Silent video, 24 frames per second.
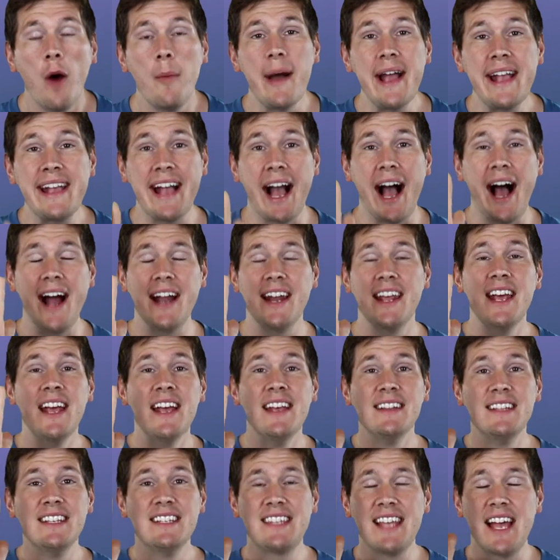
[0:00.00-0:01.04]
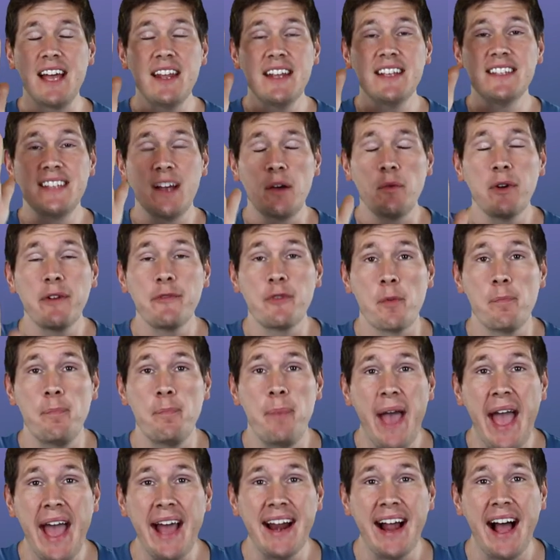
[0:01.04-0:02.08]
Oh my God, is that, is that one of her
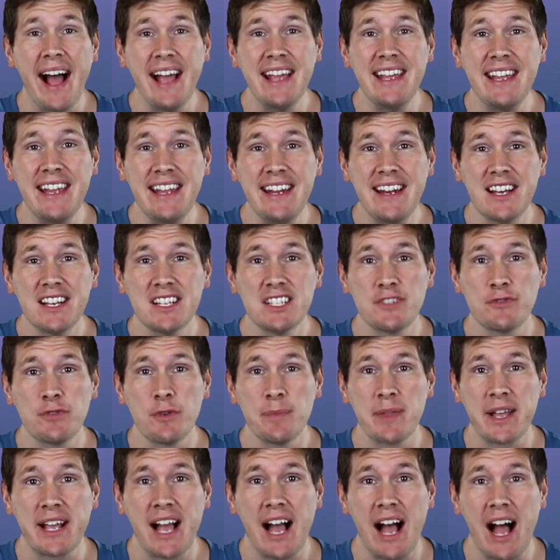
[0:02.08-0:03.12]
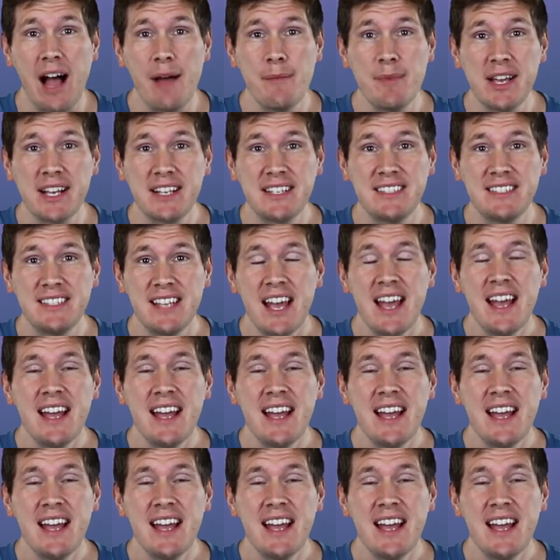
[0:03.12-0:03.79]
pet hyenas from the comics?